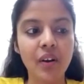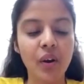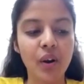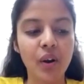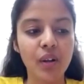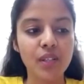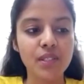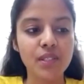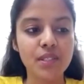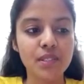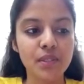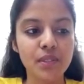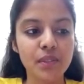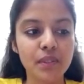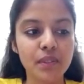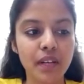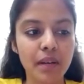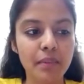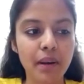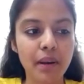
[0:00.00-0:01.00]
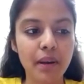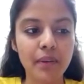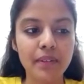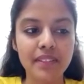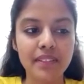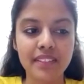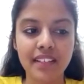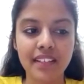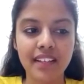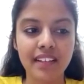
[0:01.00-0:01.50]
Also,
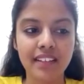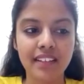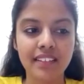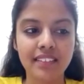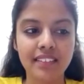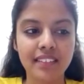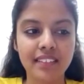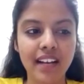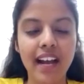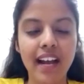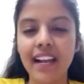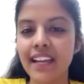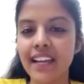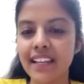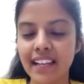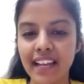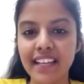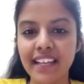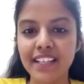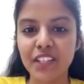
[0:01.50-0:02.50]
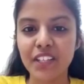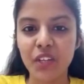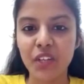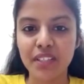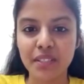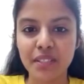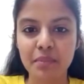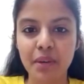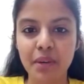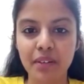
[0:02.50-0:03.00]
about uh, I like a
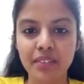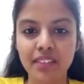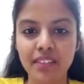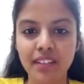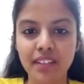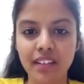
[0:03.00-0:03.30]
lot about